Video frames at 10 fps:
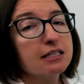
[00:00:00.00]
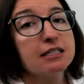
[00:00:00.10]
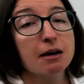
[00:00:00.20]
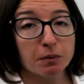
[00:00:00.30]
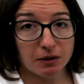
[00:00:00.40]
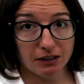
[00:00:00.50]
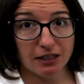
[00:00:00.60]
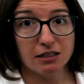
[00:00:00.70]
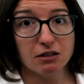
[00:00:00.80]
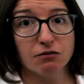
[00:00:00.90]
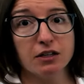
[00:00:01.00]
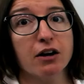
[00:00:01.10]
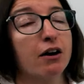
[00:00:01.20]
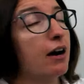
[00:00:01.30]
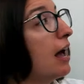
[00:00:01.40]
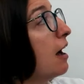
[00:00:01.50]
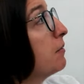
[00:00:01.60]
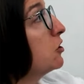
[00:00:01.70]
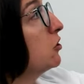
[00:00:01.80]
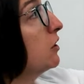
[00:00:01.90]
separately to figure out how much they're